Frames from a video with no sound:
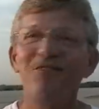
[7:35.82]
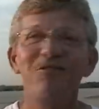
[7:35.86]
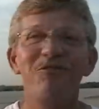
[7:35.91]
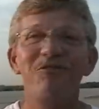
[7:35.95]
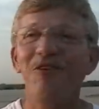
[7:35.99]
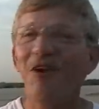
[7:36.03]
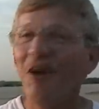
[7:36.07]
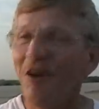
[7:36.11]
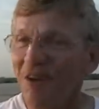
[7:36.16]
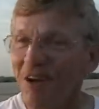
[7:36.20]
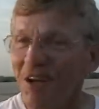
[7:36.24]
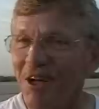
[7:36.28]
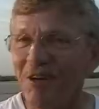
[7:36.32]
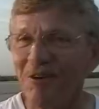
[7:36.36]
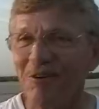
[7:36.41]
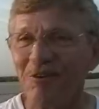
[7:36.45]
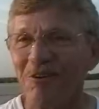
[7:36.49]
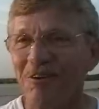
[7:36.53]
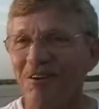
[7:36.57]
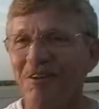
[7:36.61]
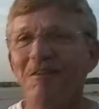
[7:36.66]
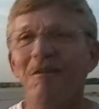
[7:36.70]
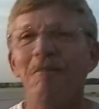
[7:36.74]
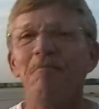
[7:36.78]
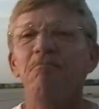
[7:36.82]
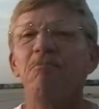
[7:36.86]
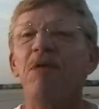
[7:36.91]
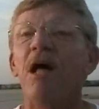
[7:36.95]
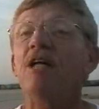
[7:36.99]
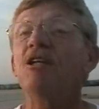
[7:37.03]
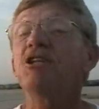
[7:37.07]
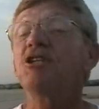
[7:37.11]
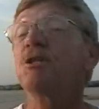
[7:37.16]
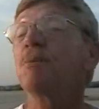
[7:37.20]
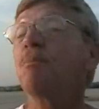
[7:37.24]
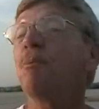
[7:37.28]
It's very cool.
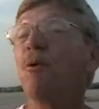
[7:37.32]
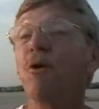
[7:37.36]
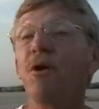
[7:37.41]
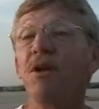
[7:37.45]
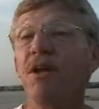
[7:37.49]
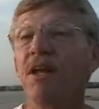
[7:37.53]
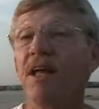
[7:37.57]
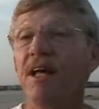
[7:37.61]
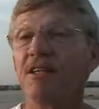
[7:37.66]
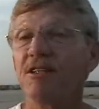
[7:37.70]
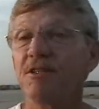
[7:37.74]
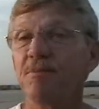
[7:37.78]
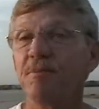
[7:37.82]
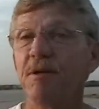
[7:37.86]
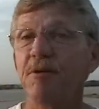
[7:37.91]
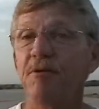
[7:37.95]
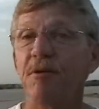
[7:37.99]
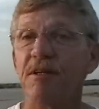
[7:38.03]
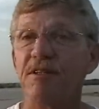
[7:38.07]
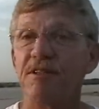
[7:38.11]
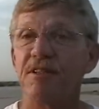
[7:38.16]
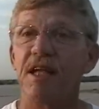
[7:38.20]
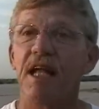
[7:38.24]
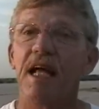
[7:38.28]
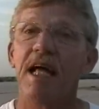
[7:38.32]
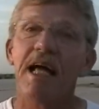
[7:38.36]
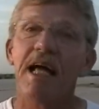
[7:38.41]
That's the point of land speed racing.